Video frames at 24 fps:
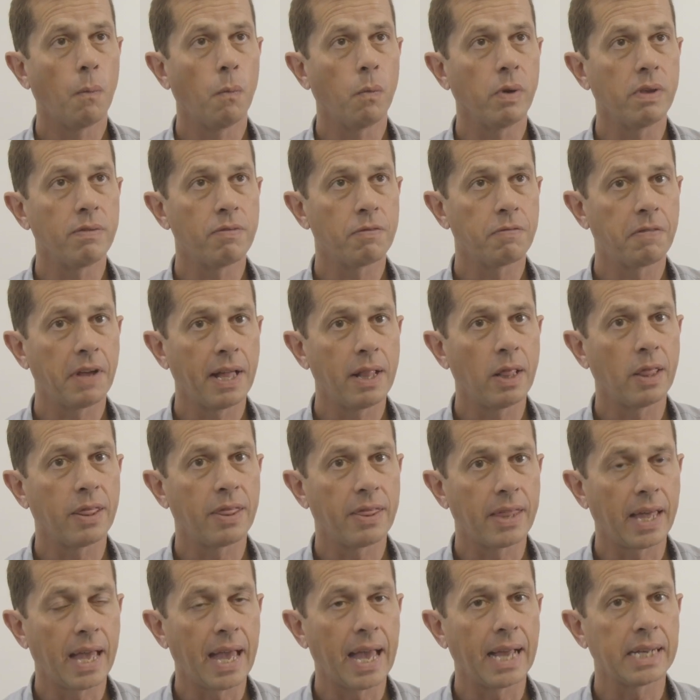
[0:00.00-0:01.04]
We felt
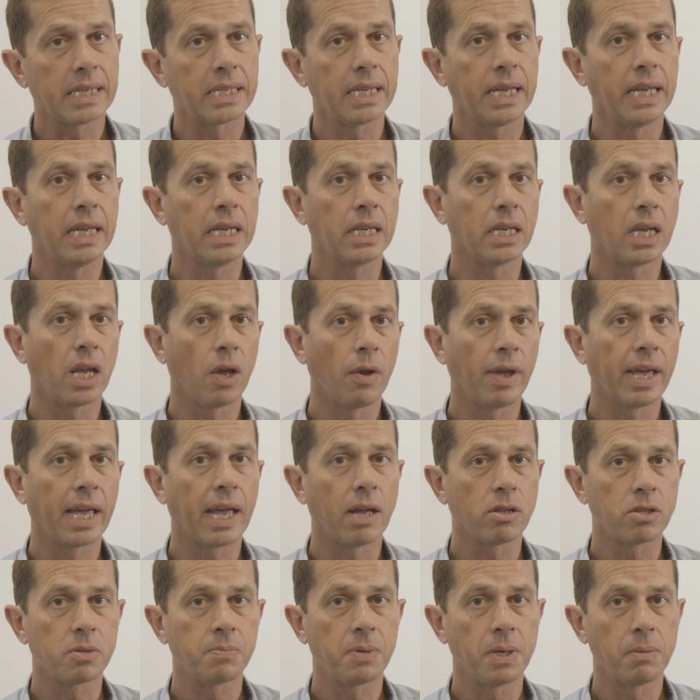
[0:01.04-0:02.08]
that in going
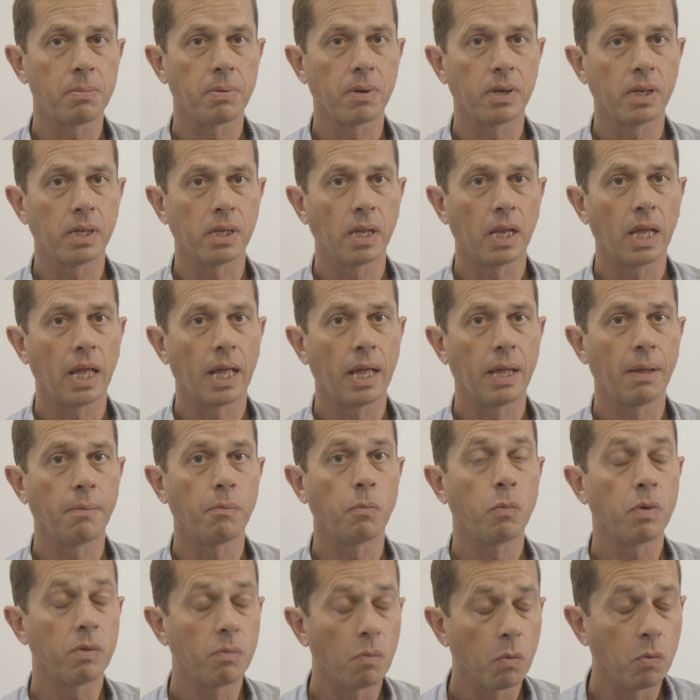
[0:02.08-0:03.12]
out to people,
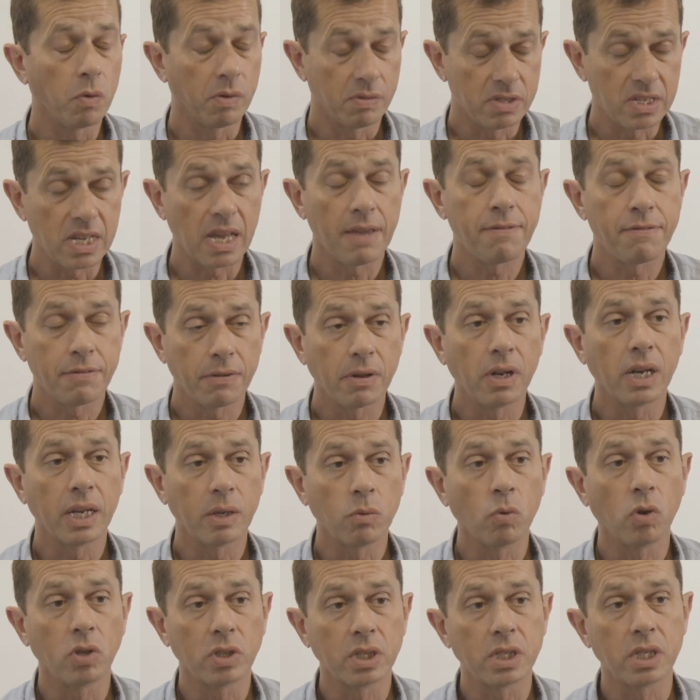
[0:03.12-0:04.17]
we definitely
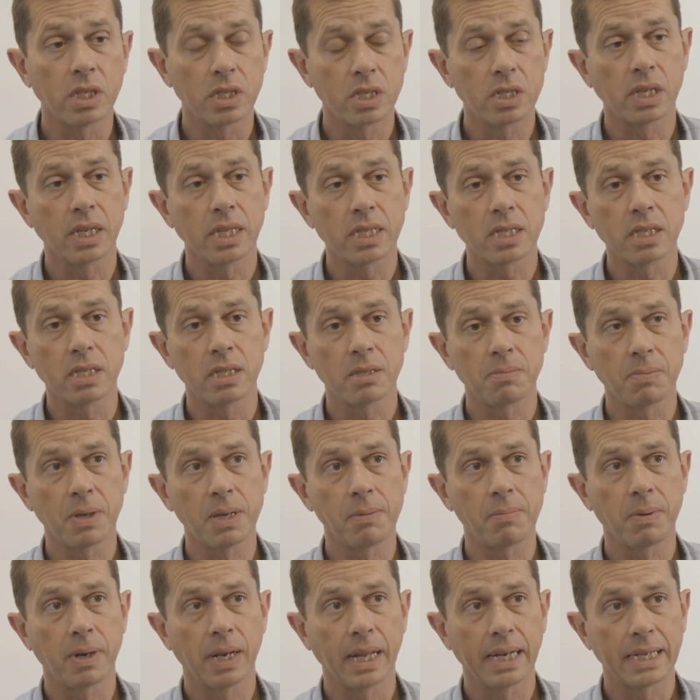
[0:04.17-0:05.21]
wanted to listen to
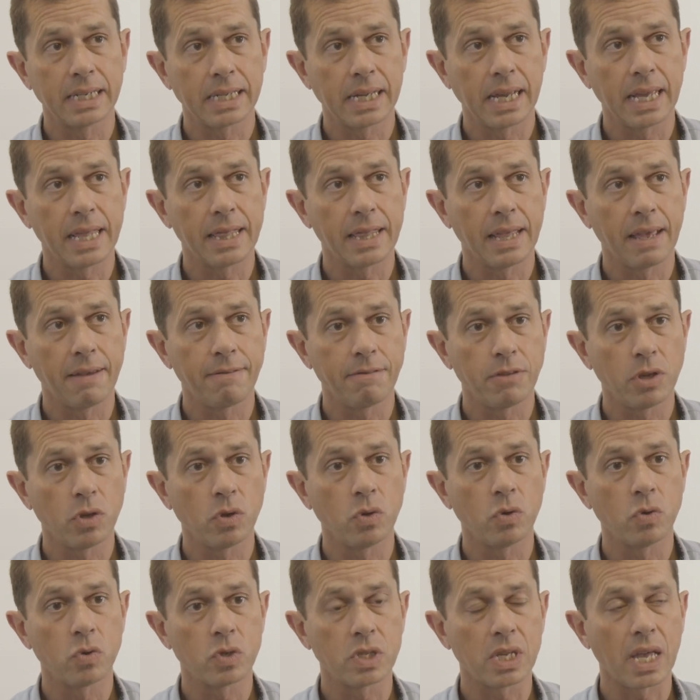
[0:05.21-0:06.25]
people and take their
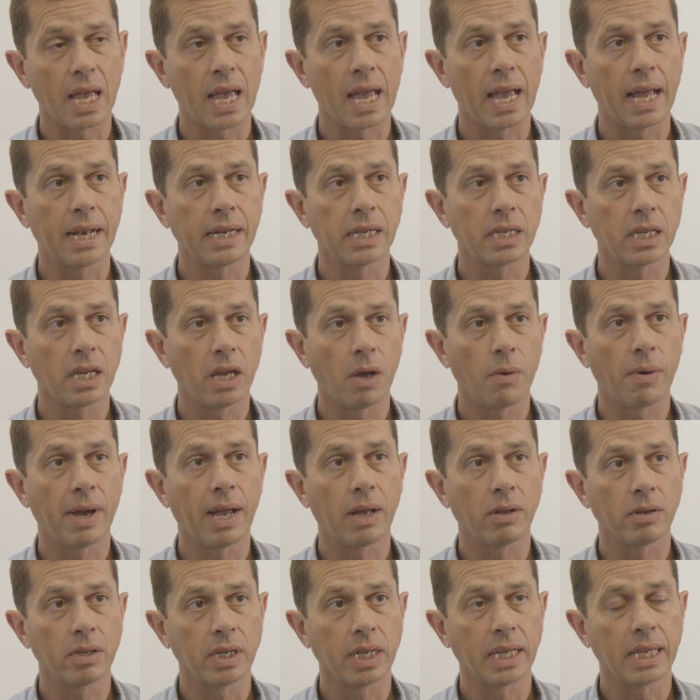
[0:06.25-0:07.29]
views and go
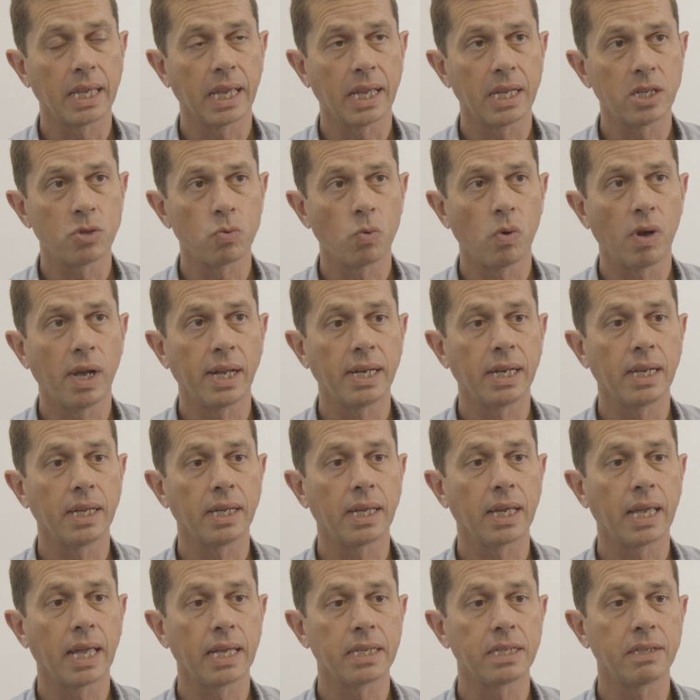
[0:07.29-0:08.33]
out and engage widely
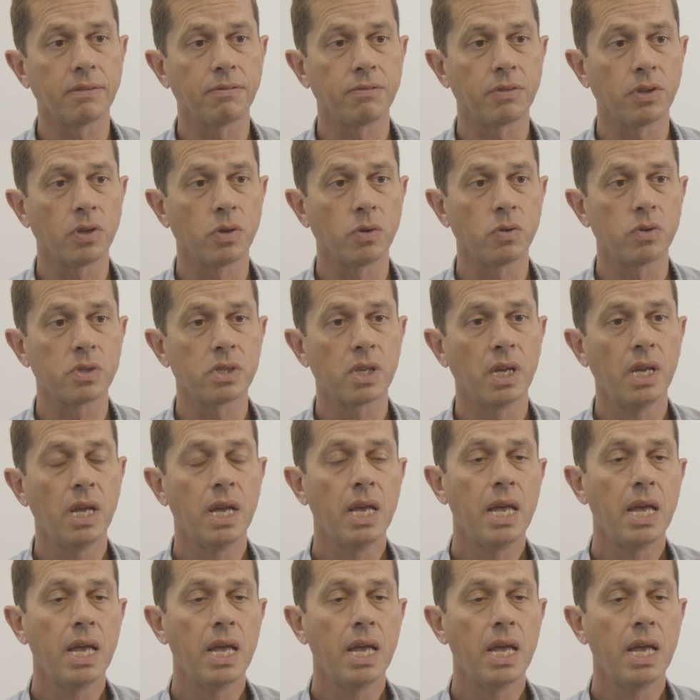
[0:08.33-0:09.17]
in getting views.